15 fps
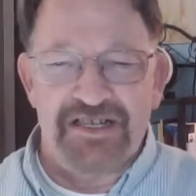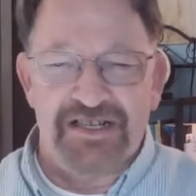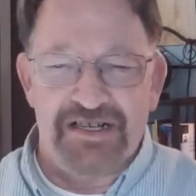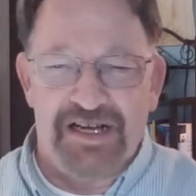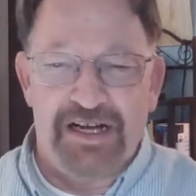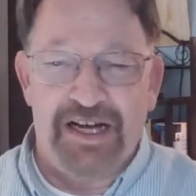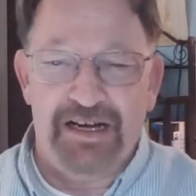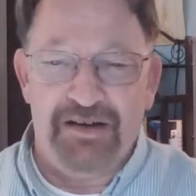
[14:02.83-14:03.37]
to
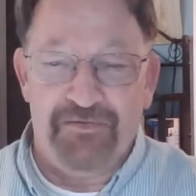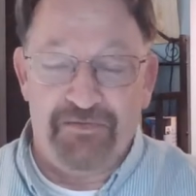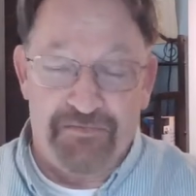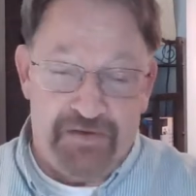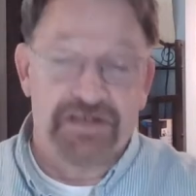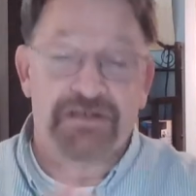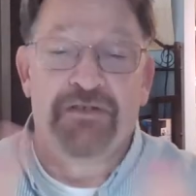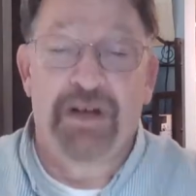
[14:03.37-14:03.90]
kind of,
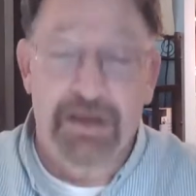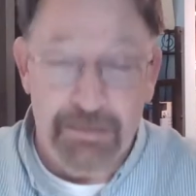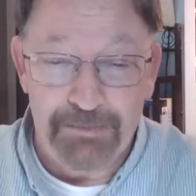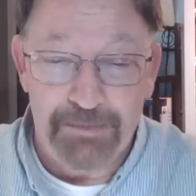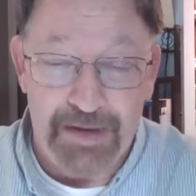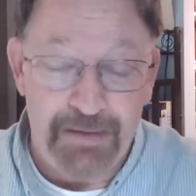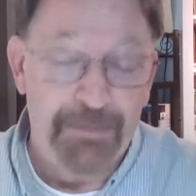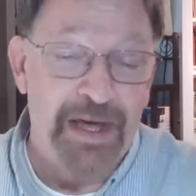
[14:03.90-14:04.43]
first of all,
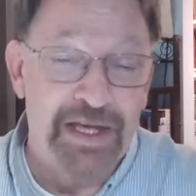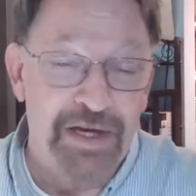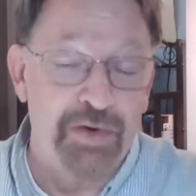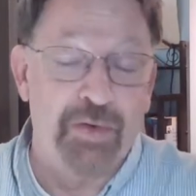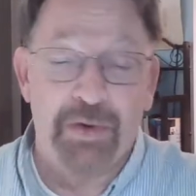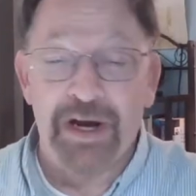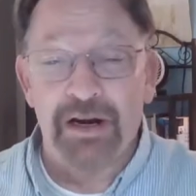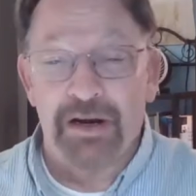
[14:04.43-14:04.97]
uh, make you
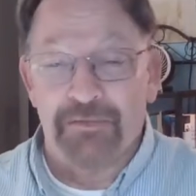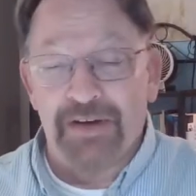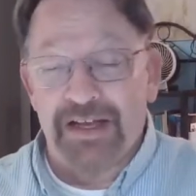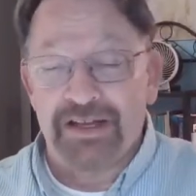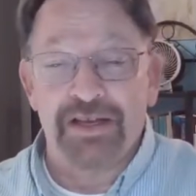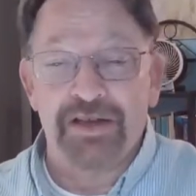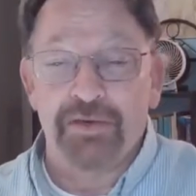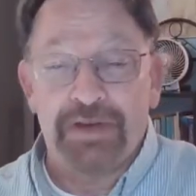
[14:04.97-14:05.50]
aware of, I
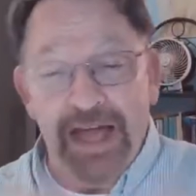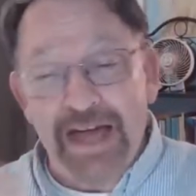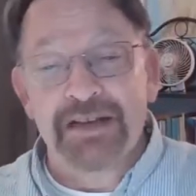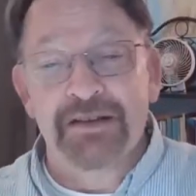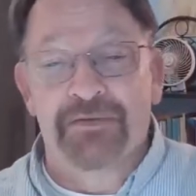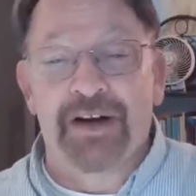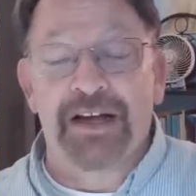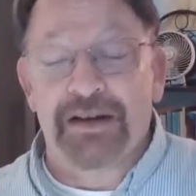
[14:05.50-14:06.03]
think you can
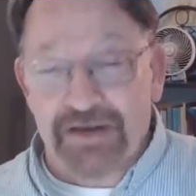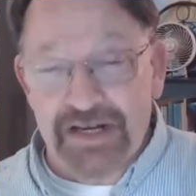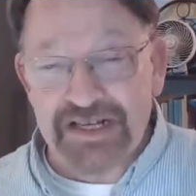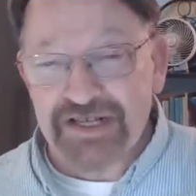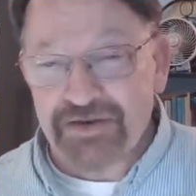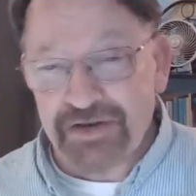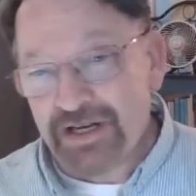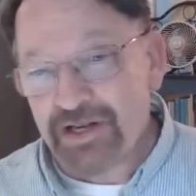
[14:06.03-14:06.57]
divide our
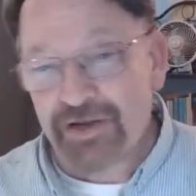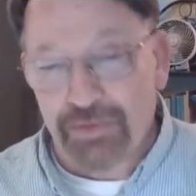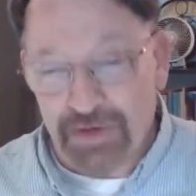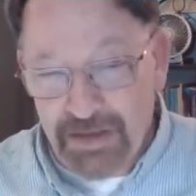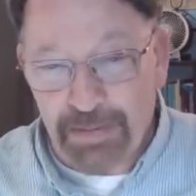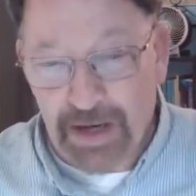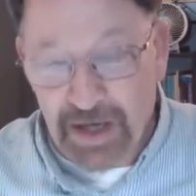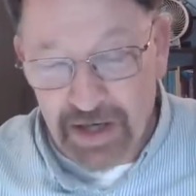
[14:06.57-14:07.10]
history into
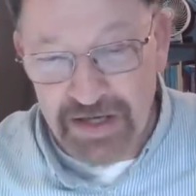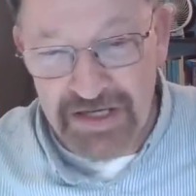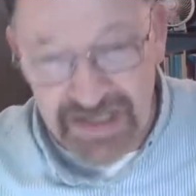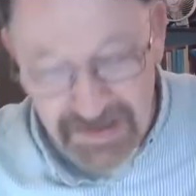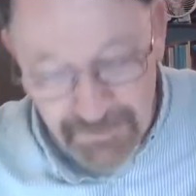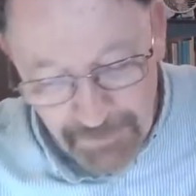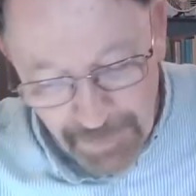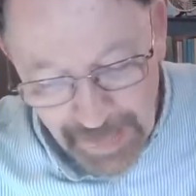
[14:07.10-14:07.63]
three parts.